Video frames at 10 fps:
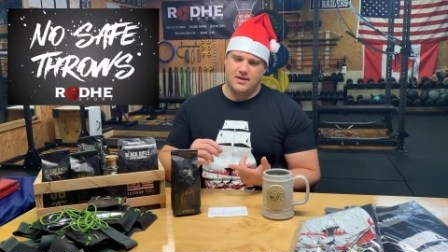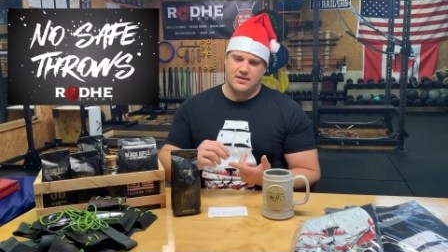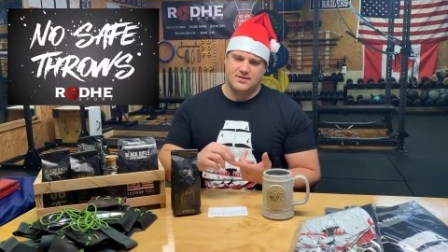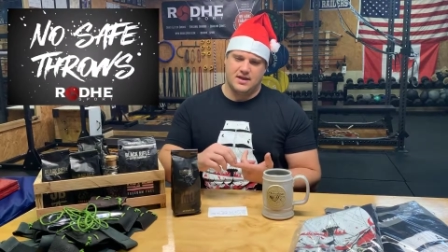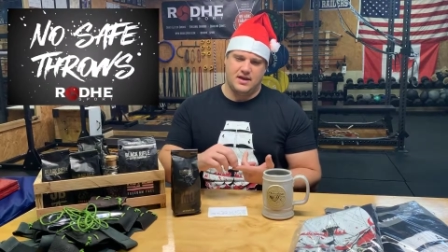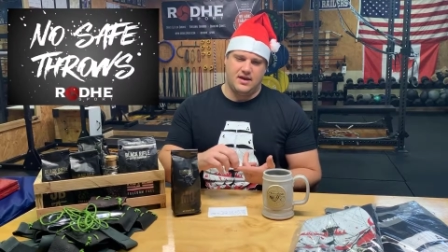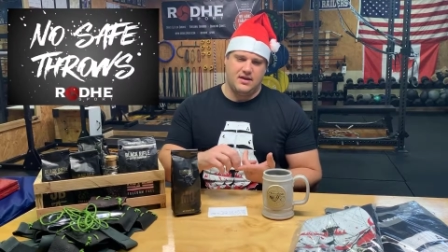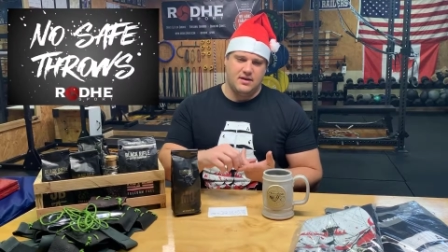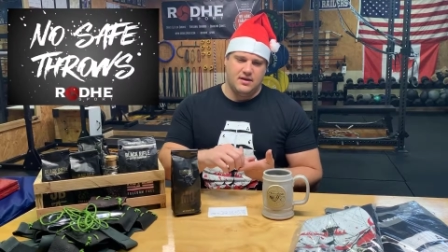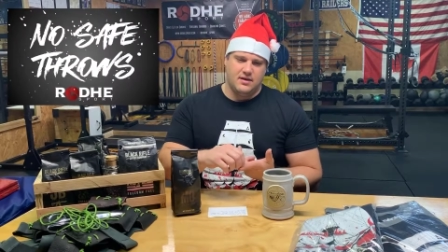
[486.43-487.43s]
say,
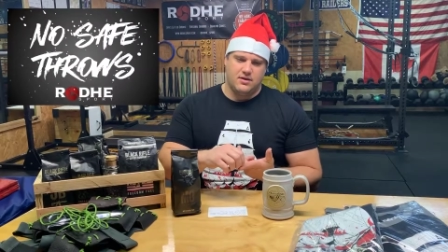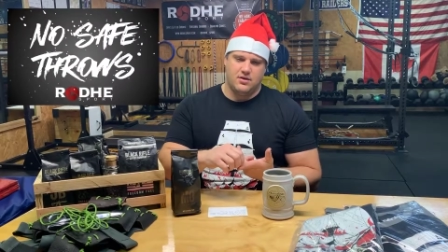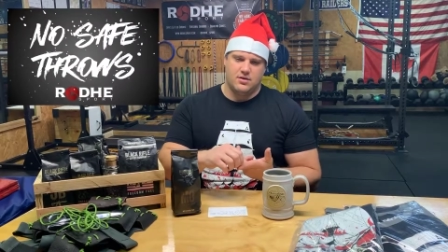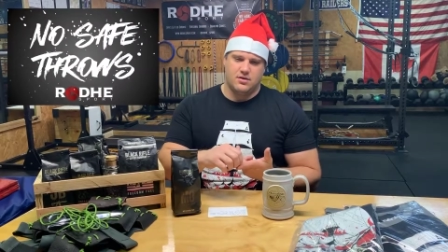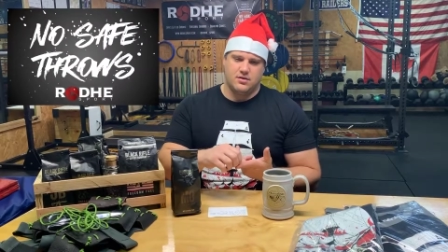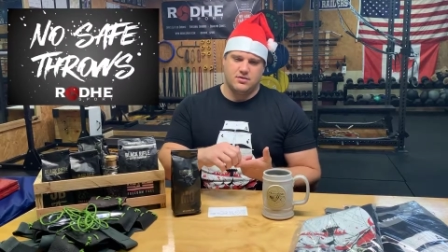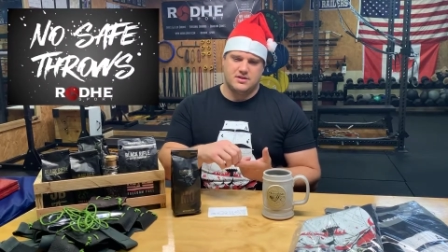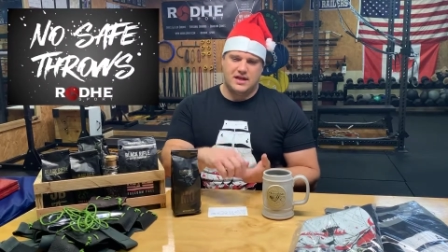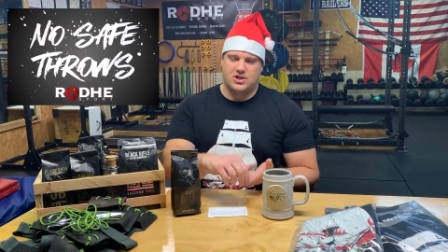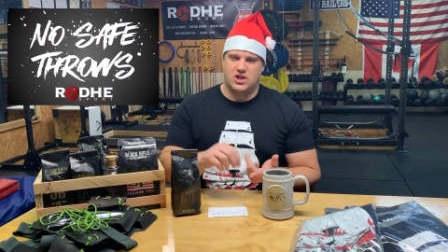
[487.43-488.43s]
your
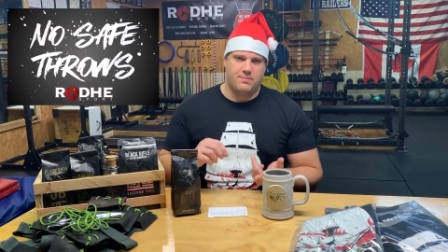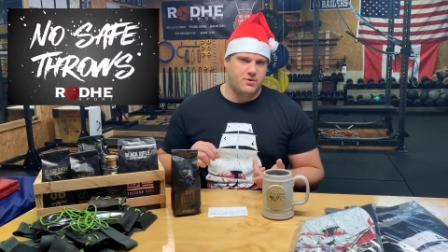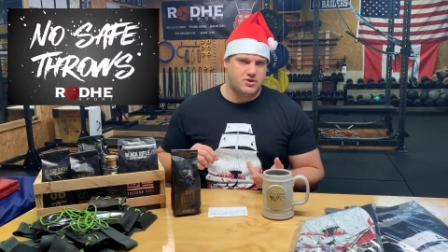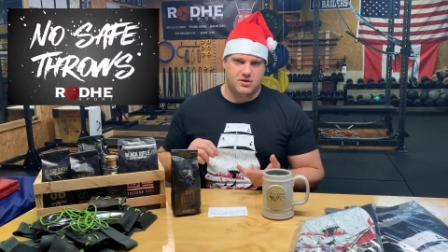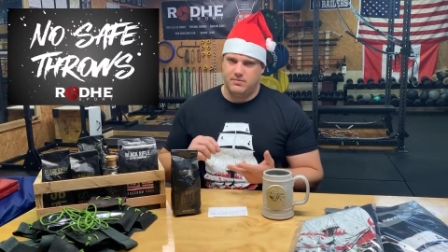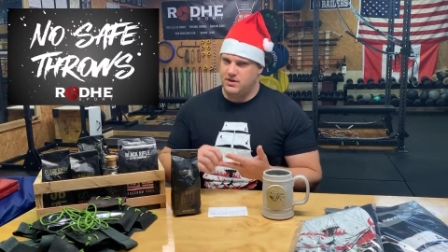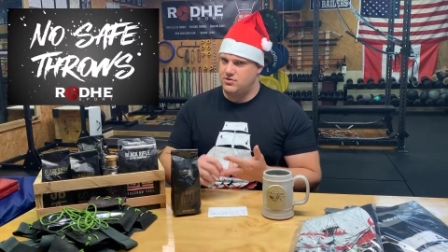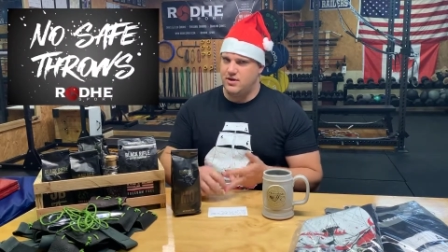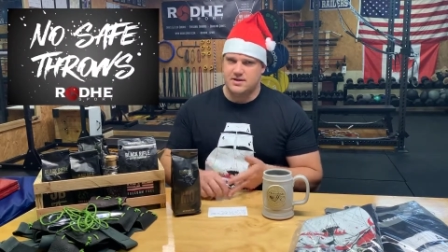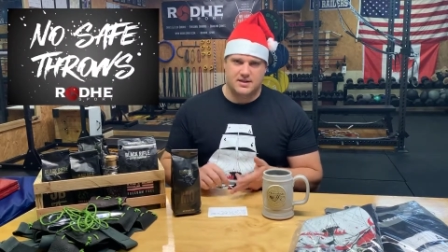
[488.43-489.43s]
state championship meets,
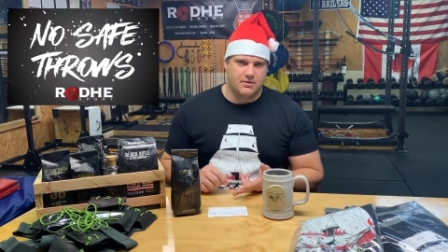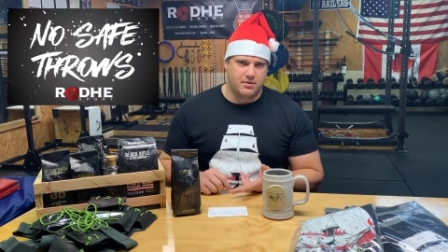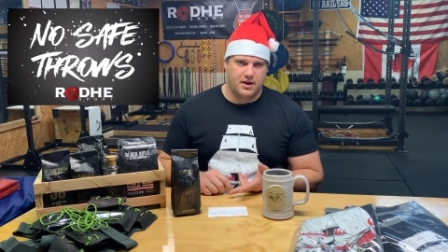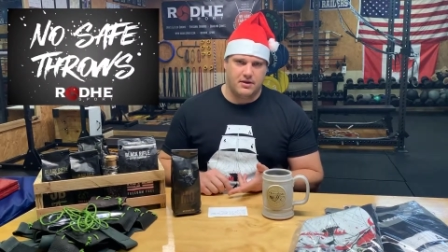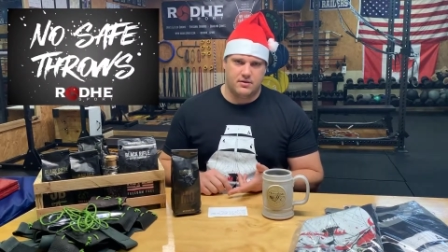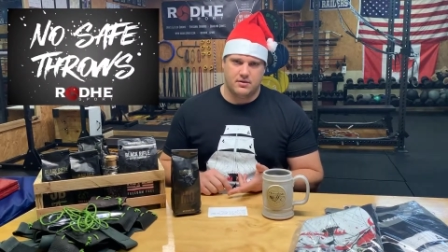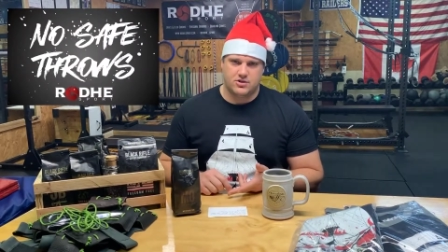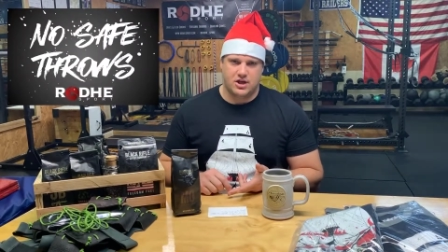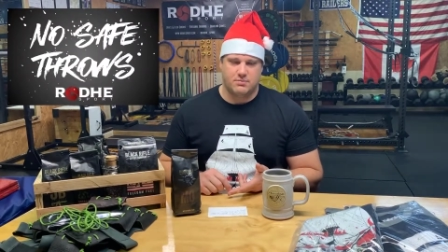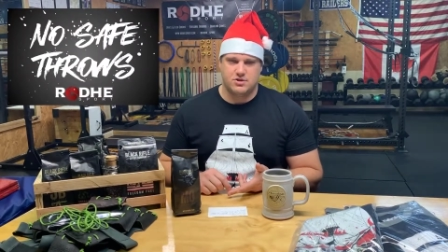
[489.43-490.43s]
your NCAA
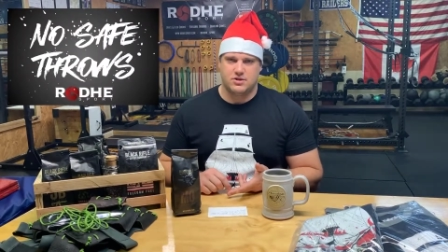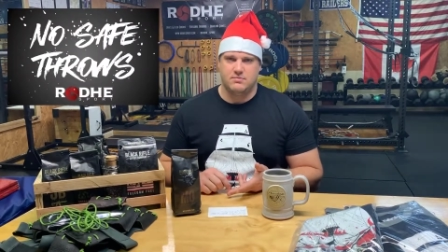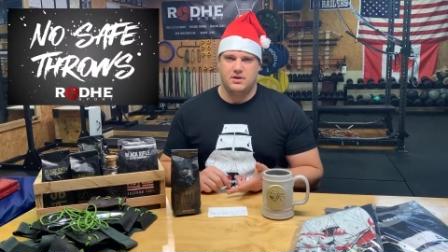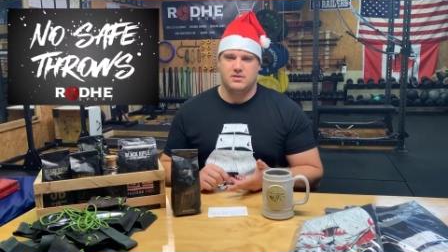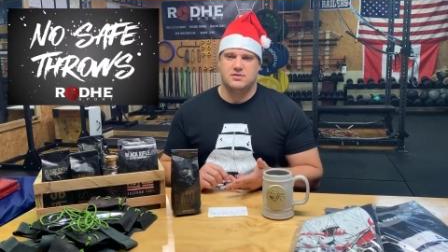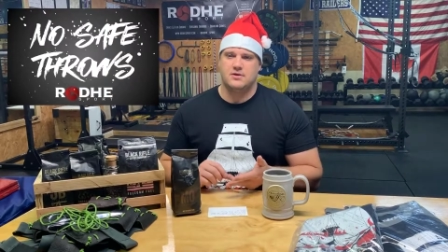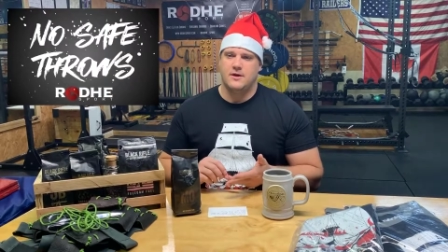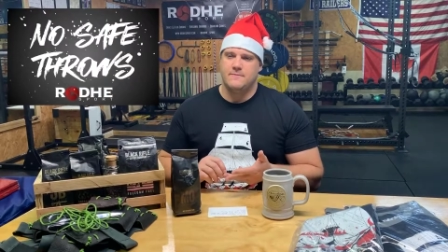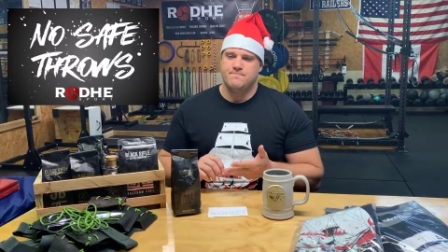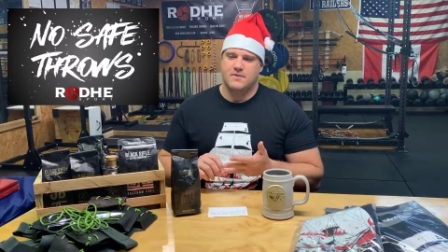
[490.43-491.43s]
championship meets,
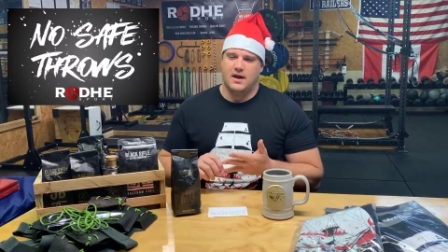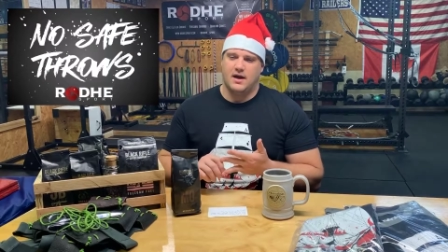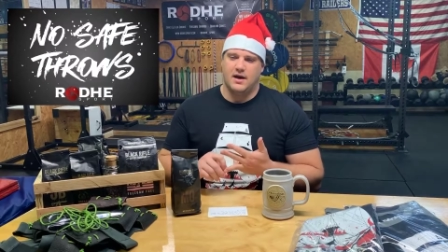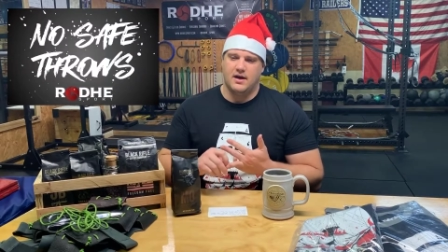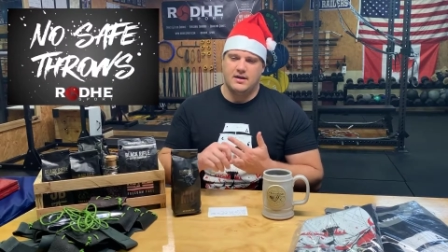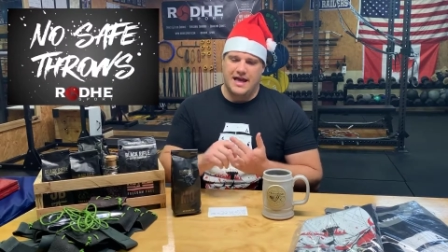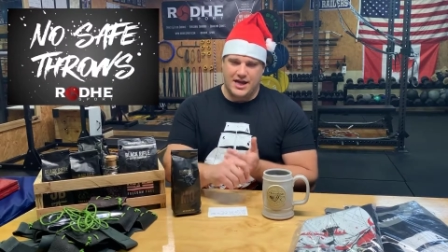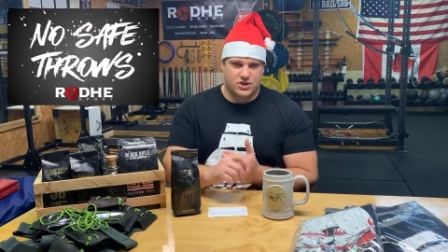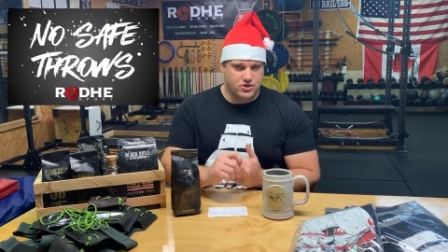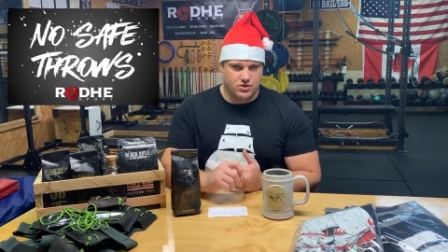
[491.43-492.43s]

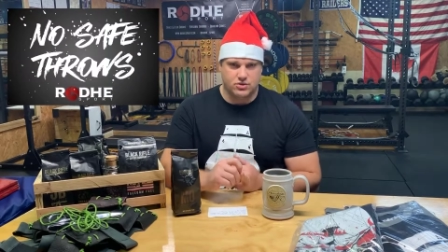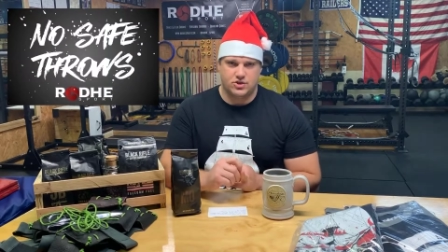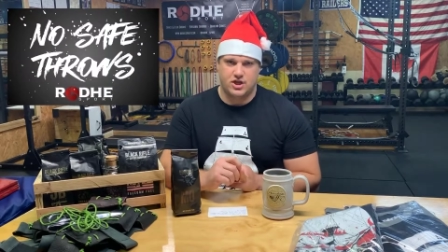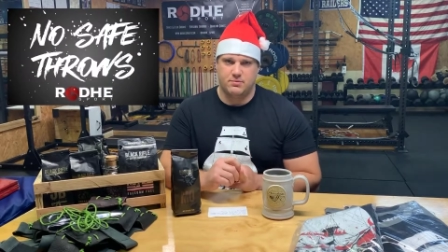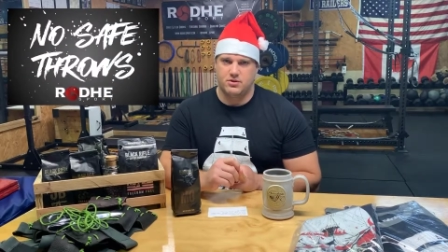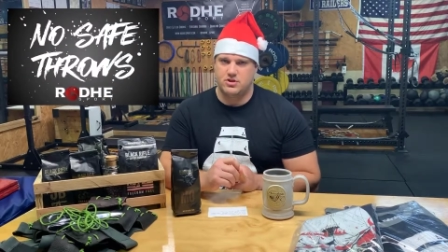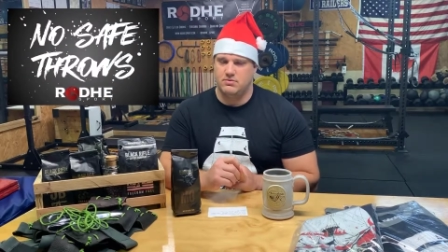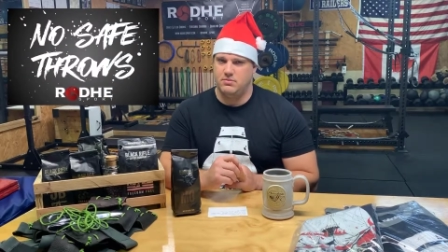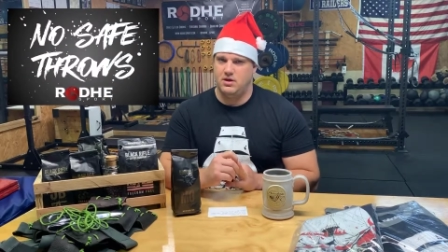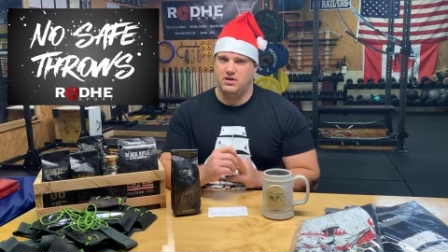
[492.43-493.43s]
national championship
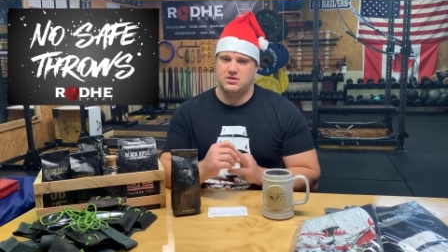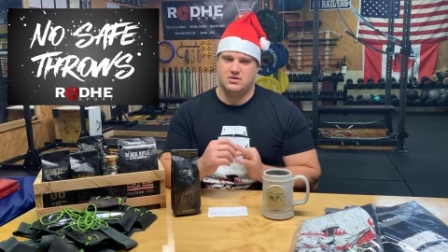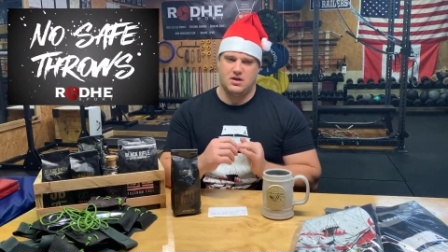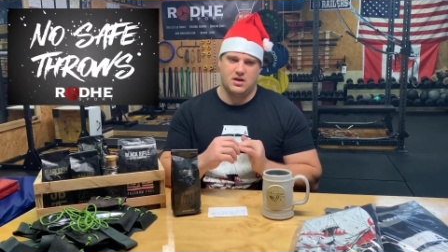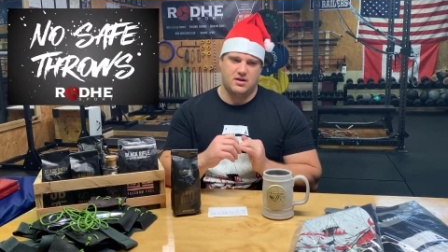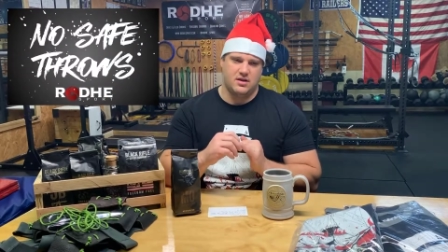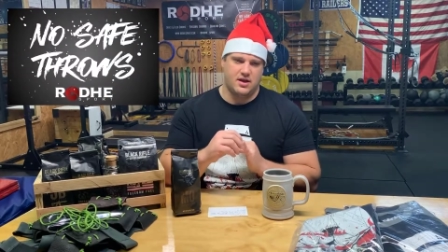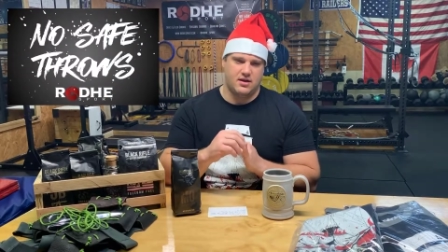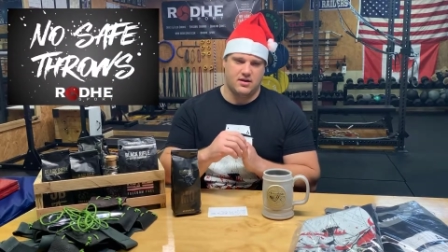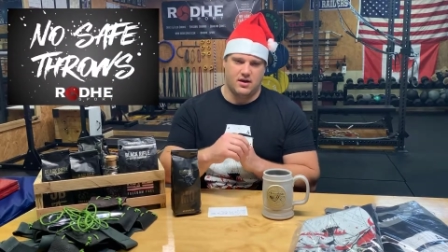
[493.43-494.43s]
meets, and
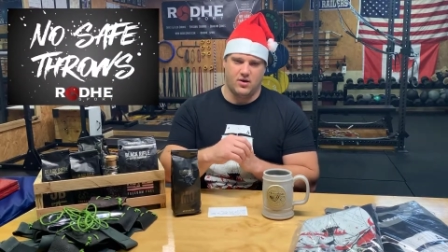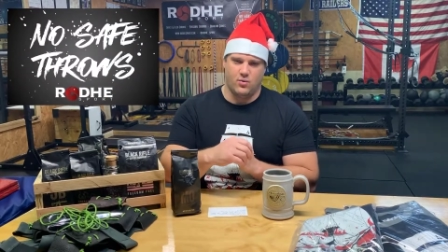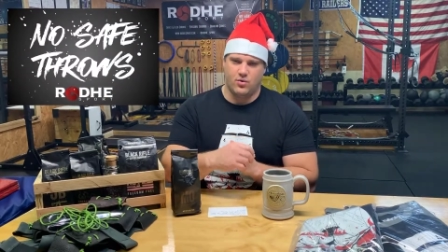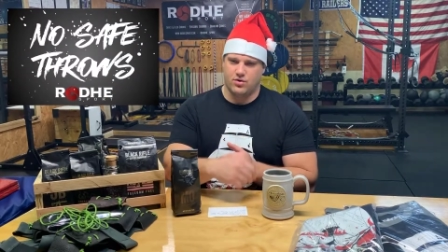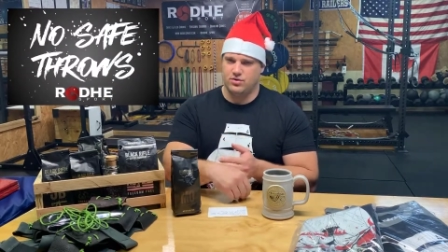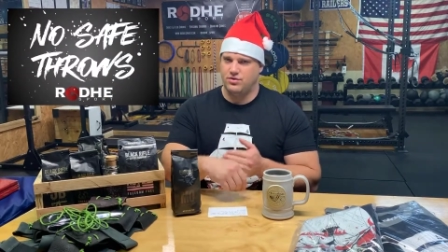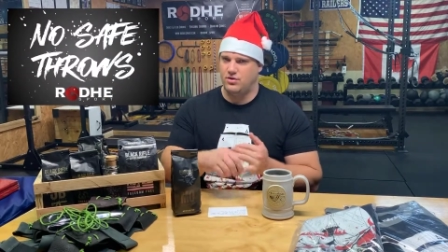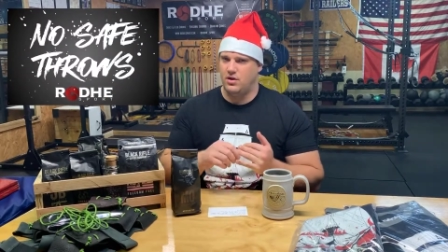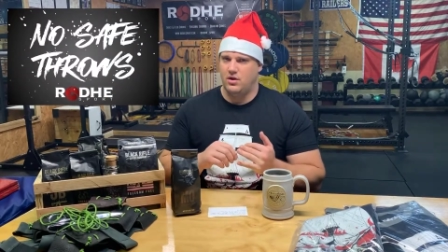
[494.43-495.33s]
like world